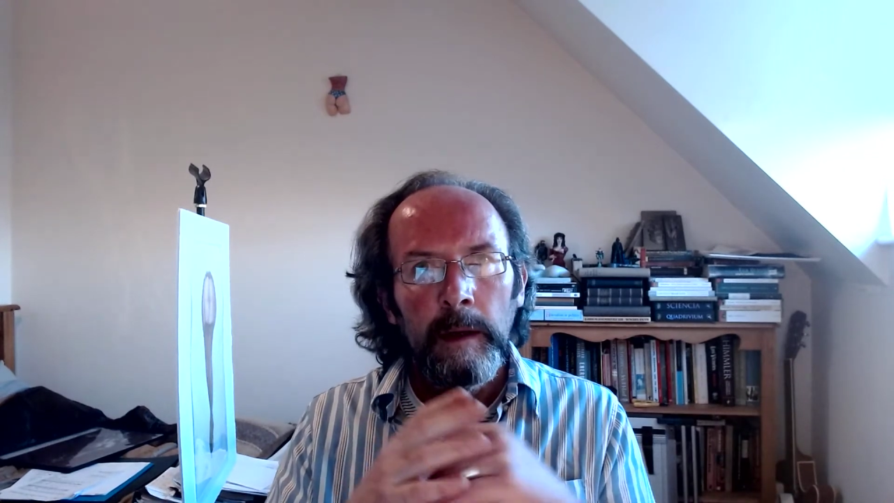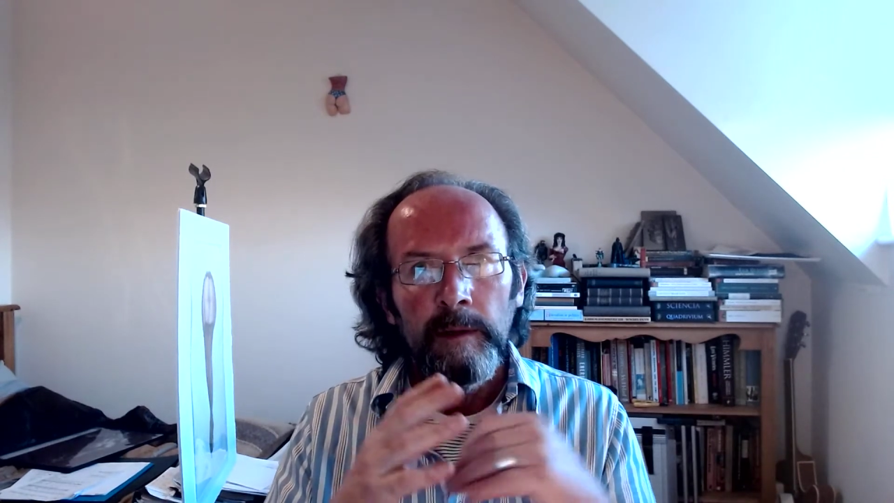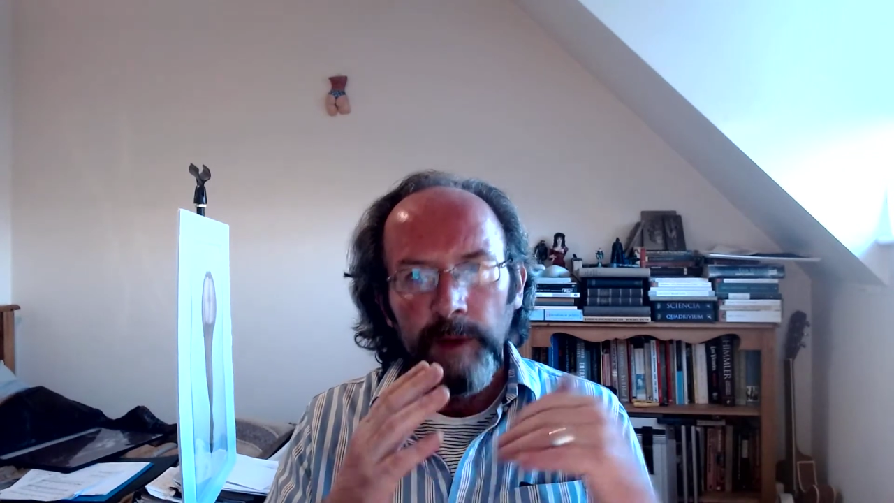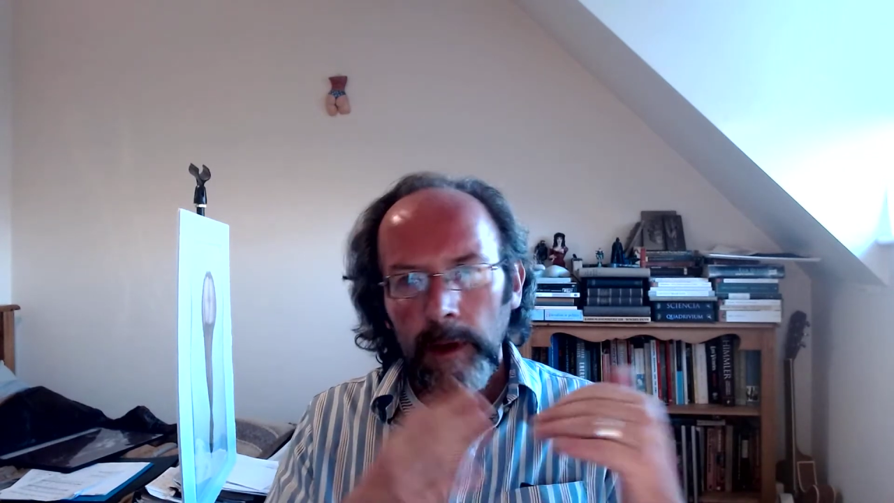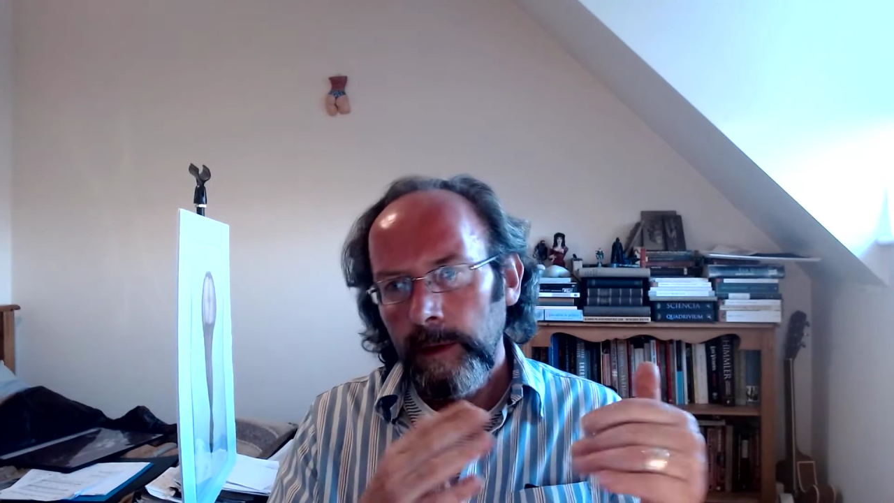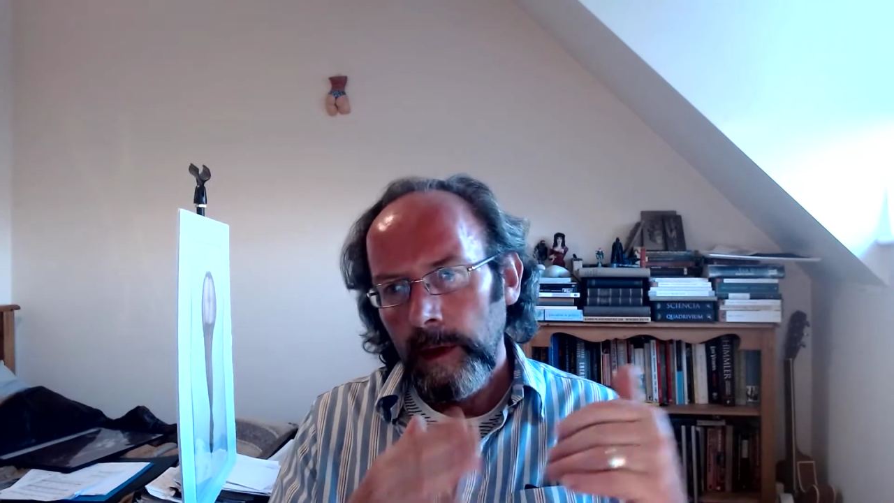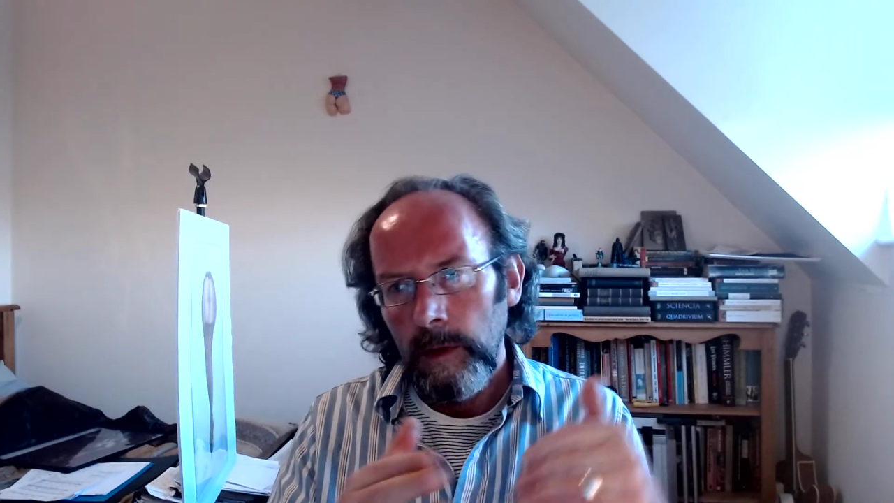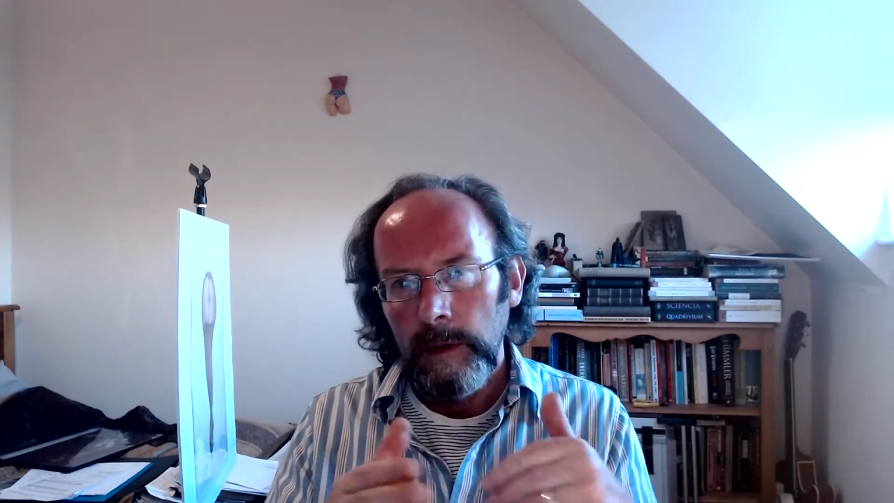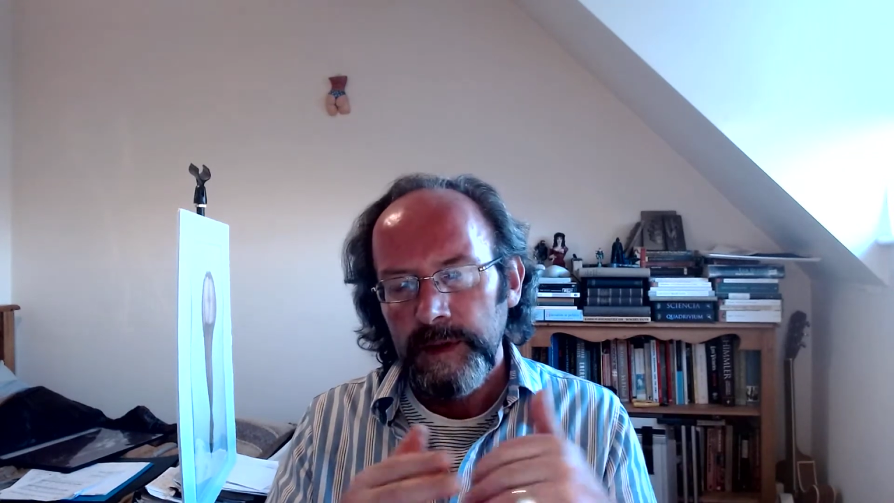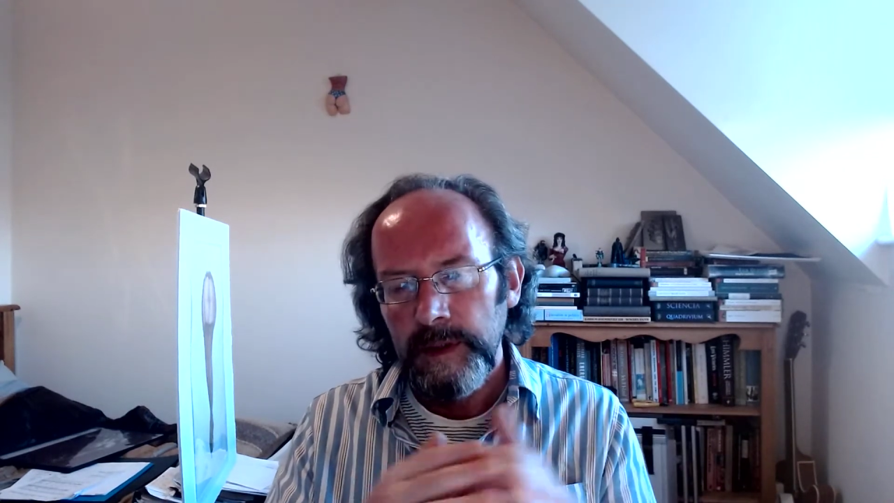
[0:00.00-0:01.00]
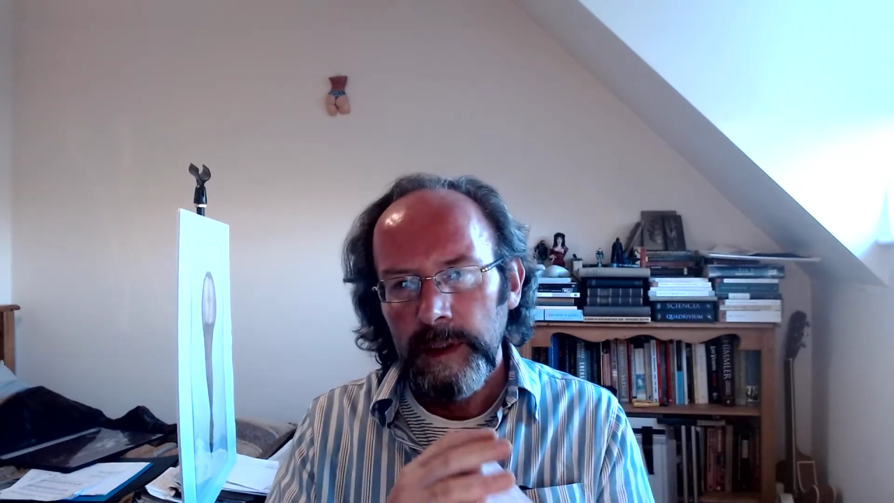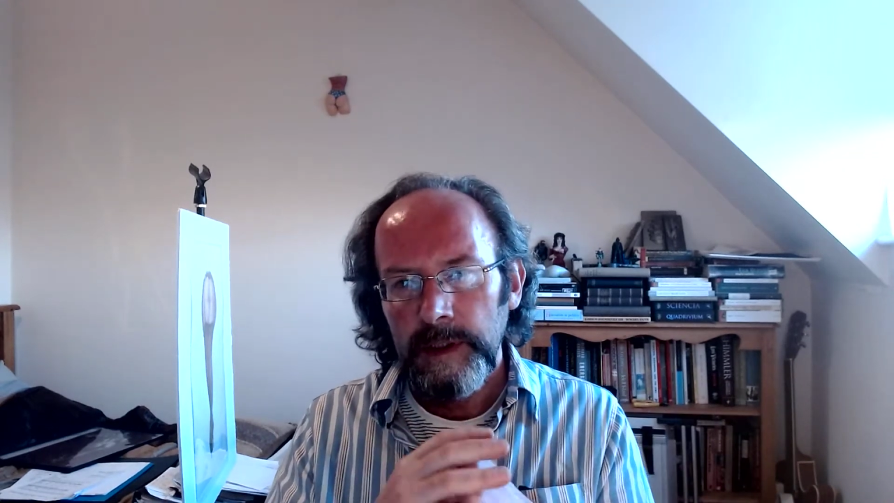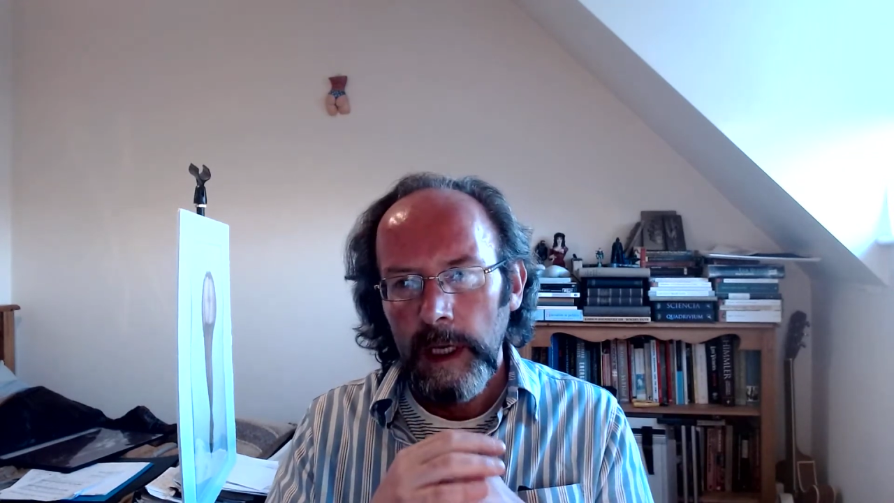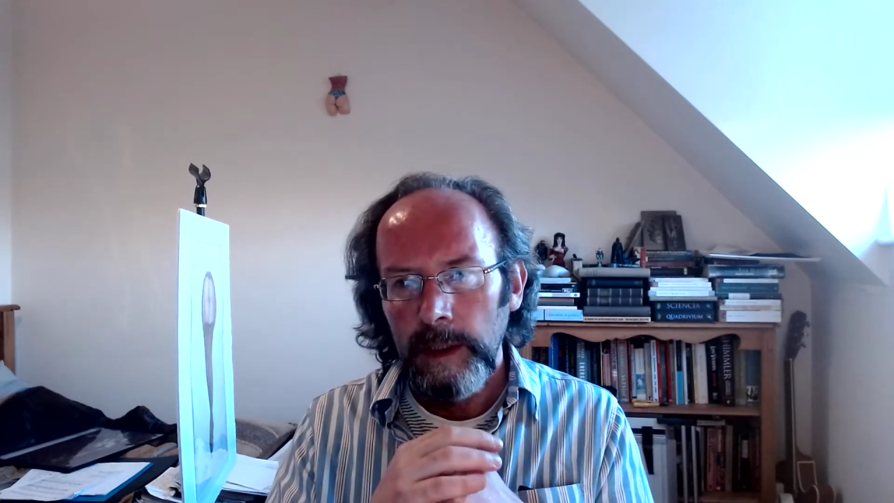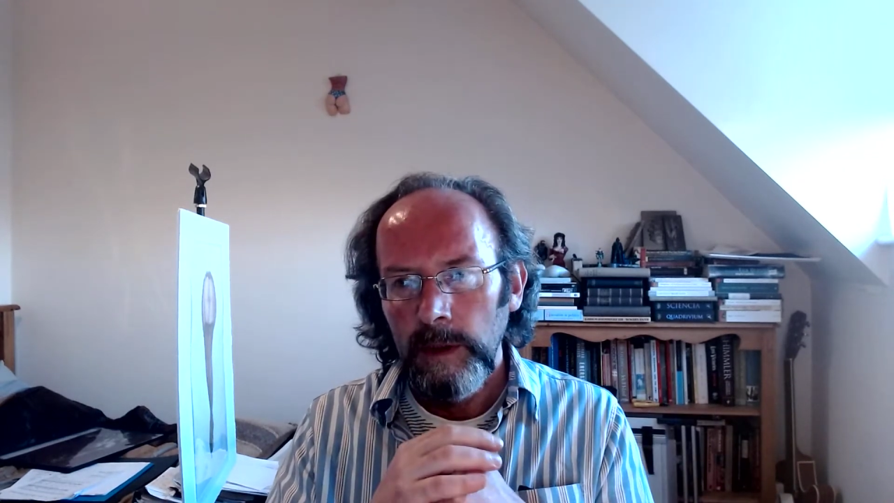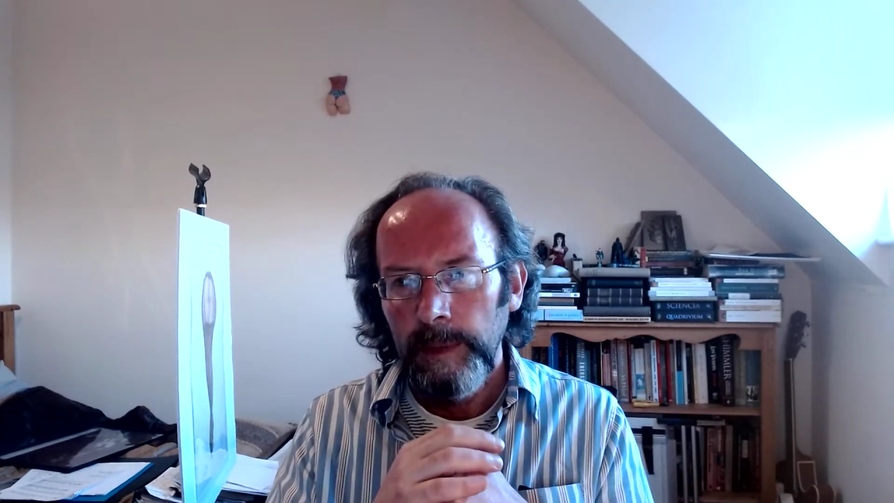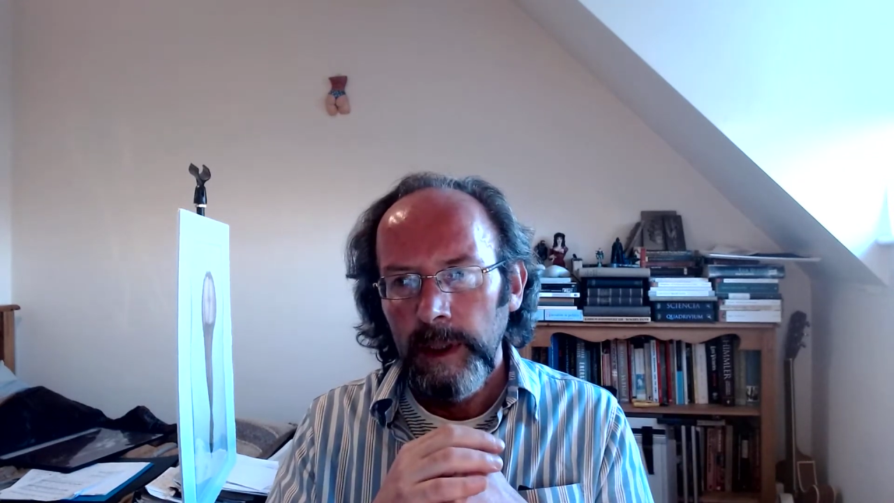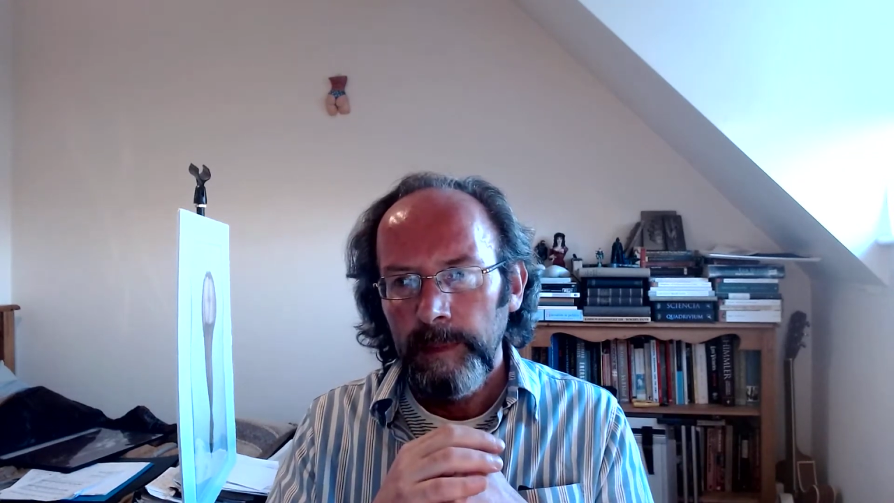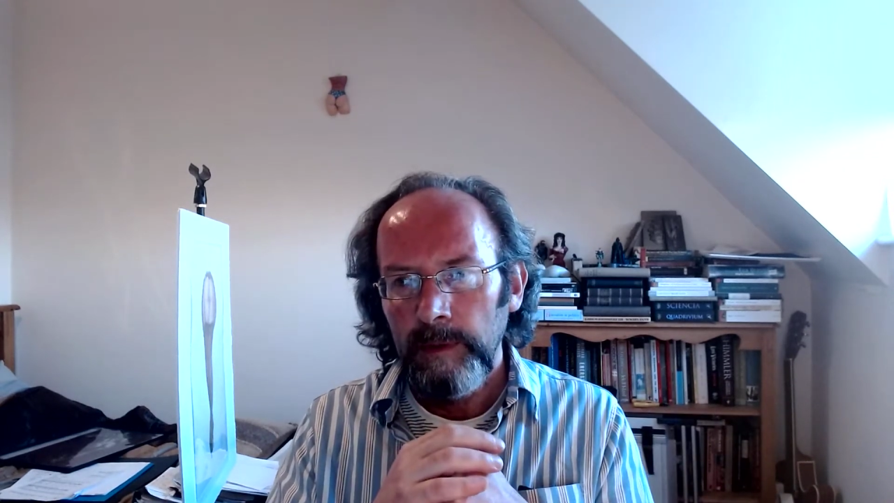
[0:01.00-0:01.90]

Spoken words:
Follow the courses and you'll be up